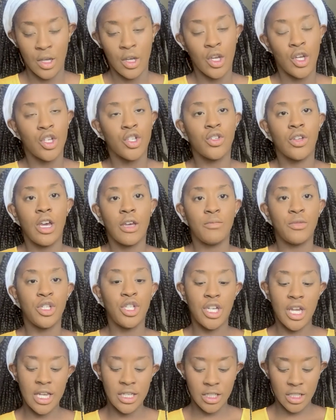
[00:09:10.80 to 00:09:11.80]
So I'm
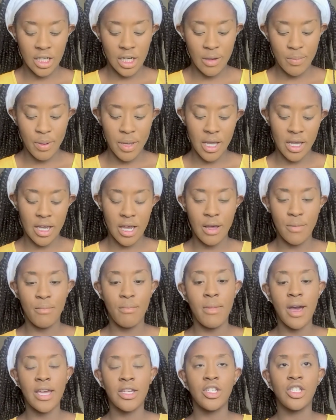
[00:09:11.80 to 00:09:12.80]
just gonna pick up
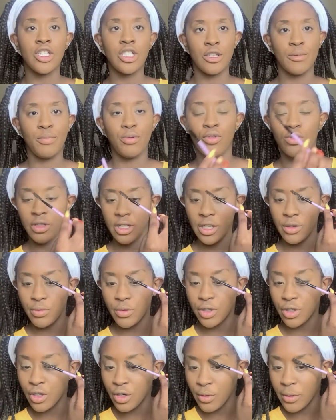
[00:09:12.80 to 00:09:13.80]
my spoolie
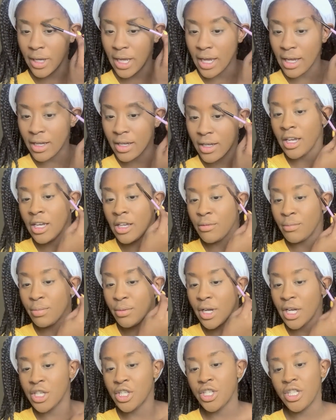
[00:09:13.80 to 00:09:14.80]
real quick and
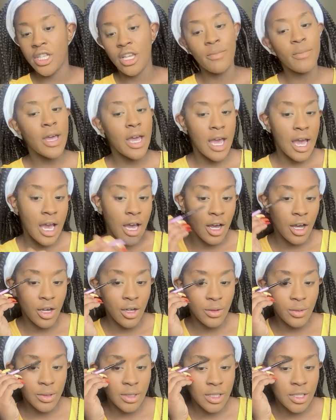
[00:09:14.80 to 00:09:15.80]
brush them
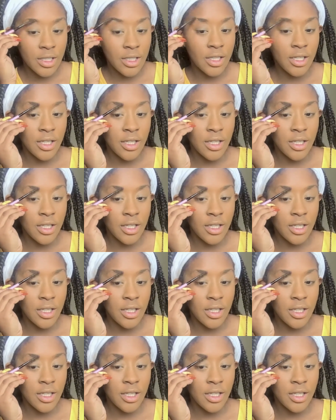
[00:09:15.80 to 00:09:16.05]
out.